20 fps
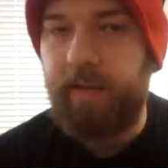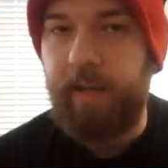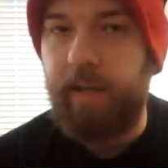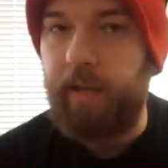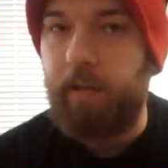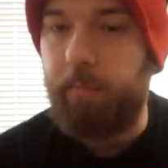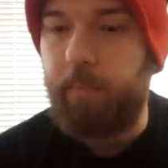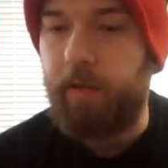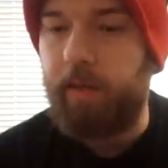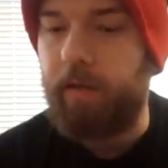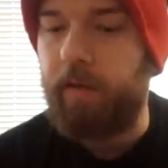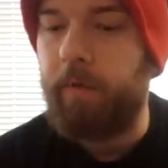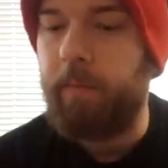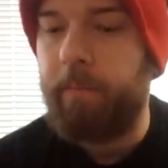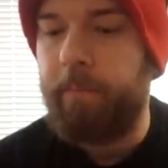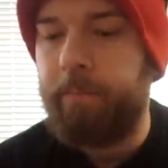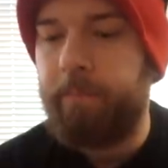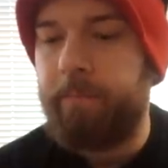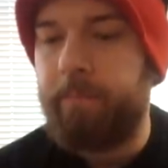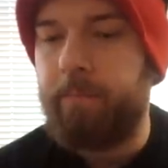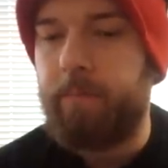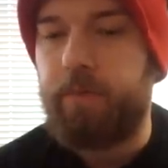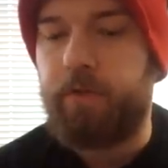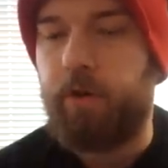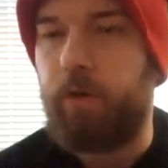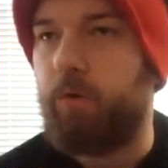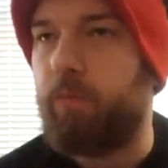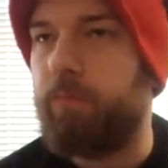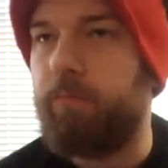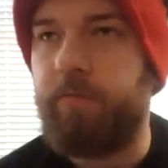1080p.
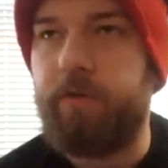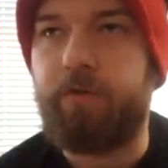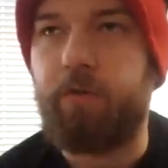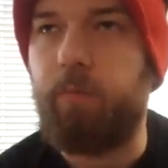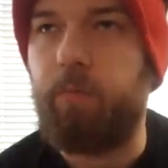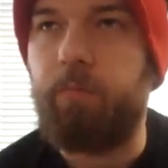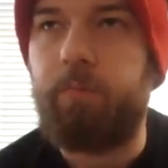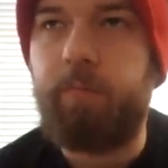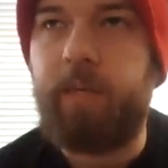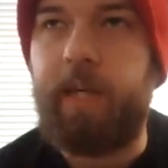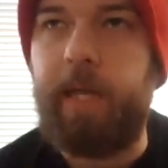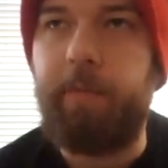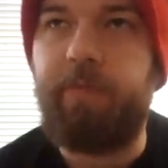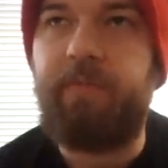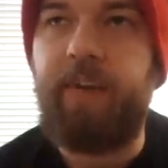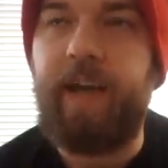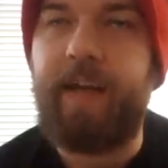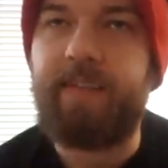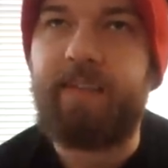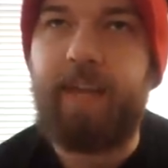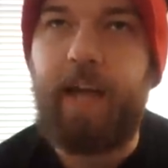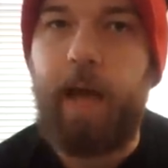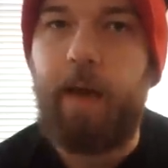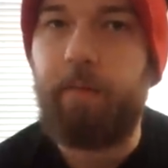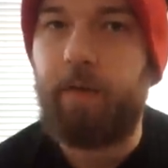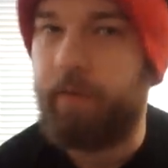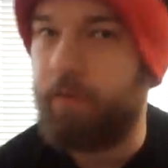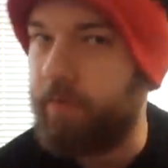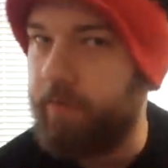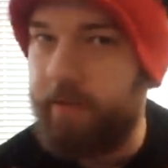So this will keep fans
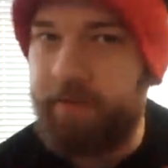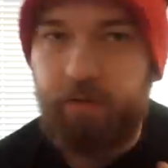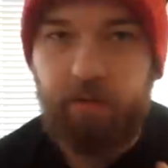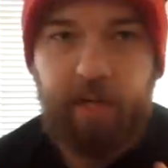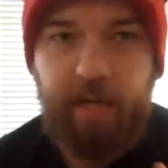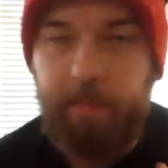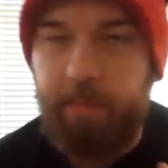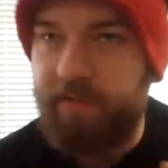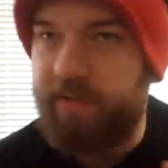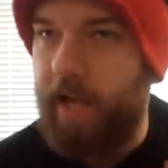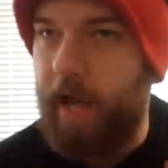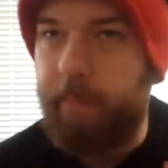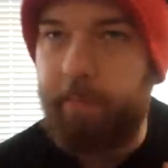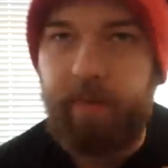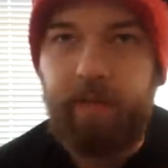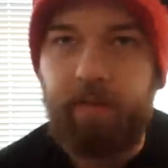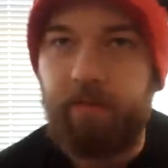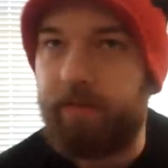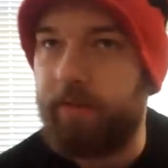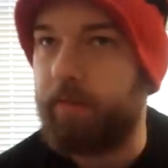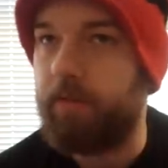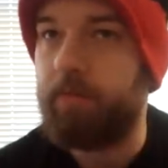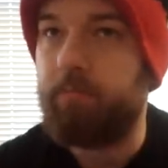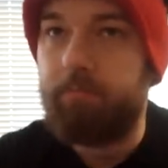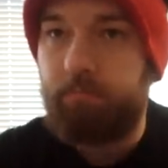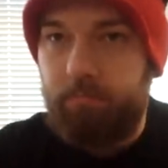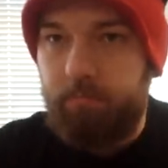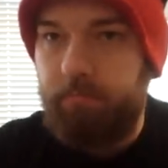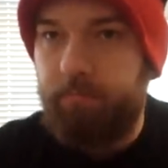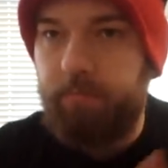happy. This will keep us happy
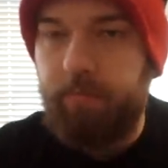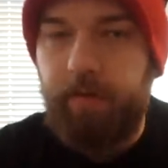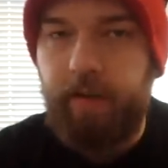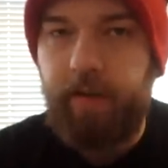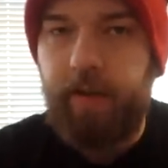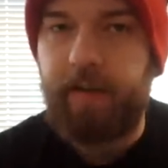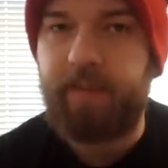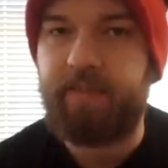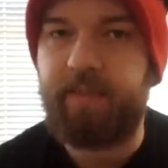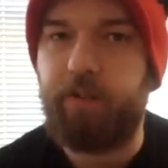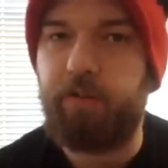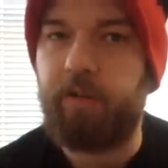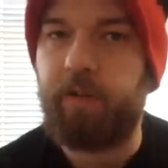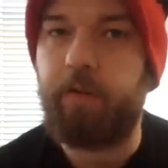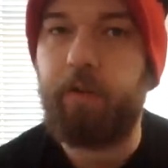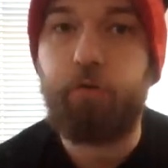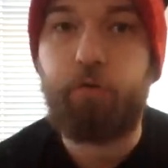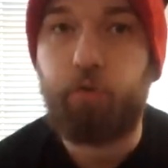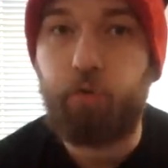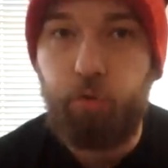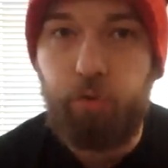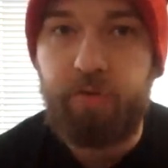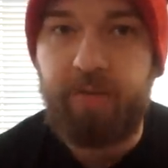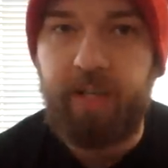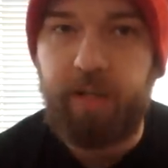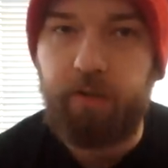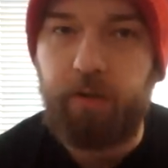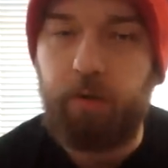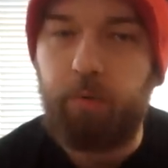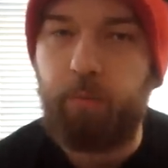until the next Zelda, the true
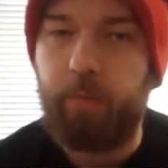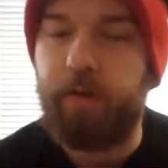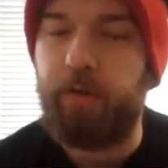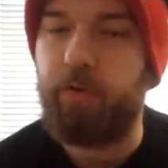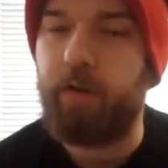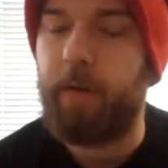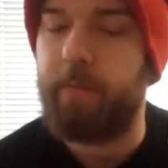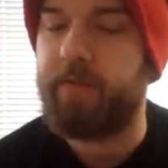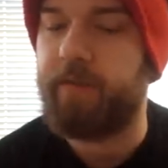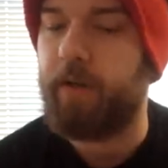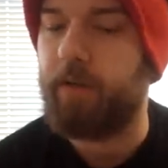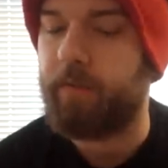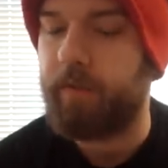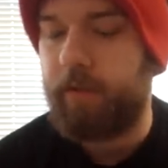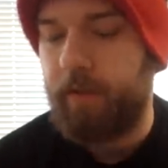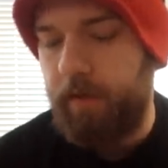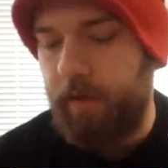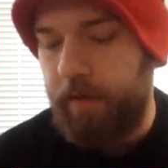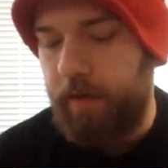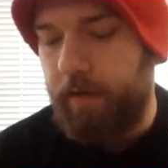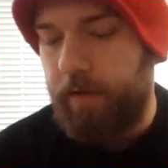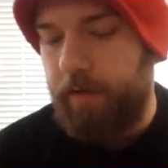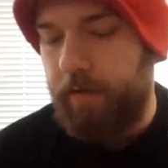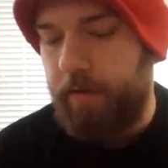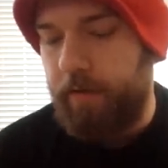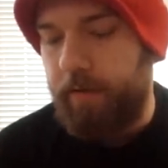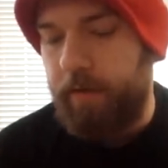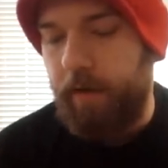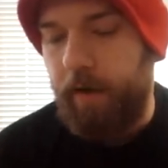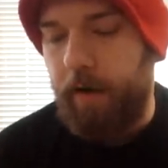Zelda Wii U comes out.
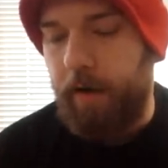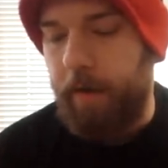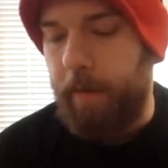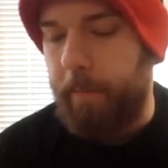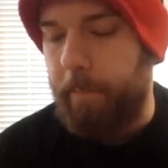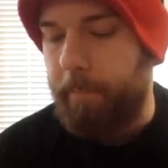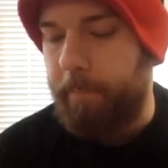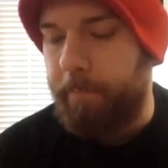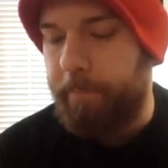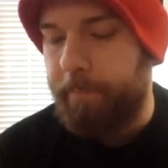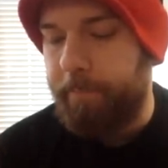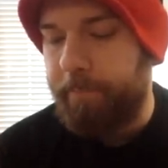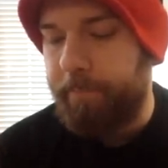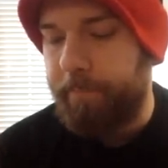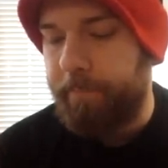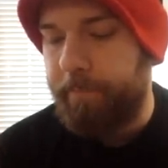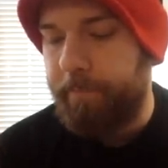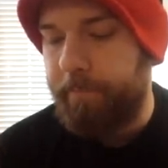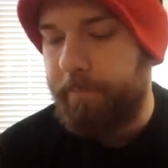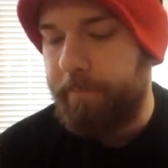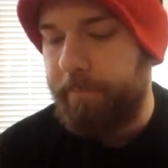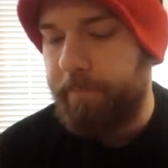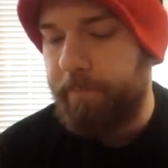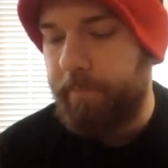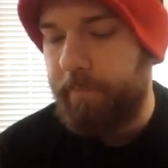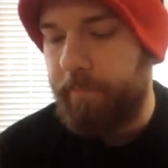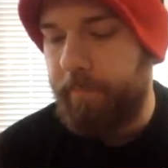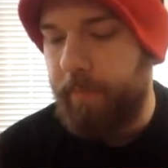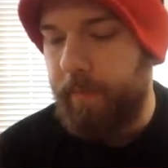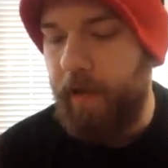Um,
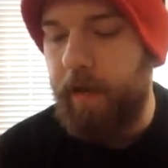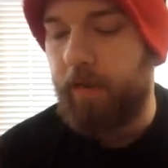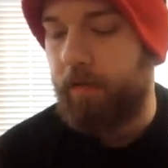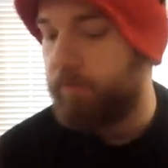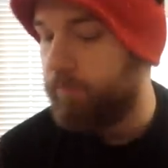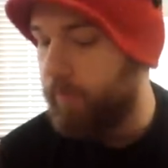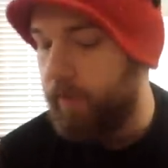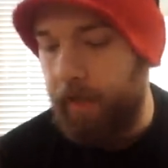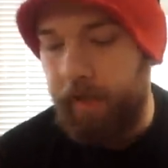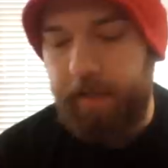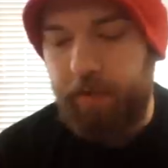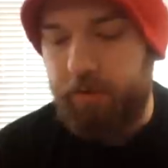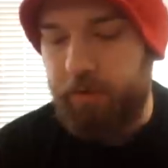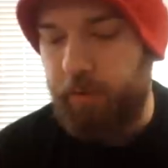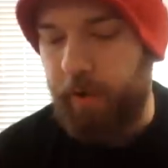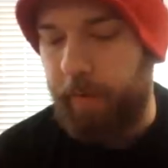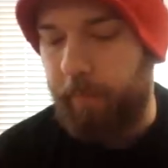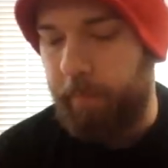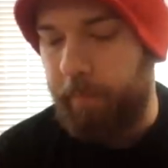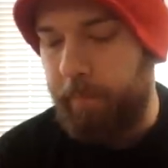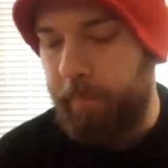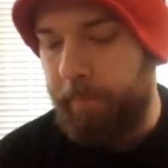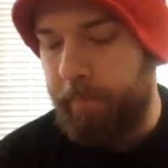yeah, it looks great.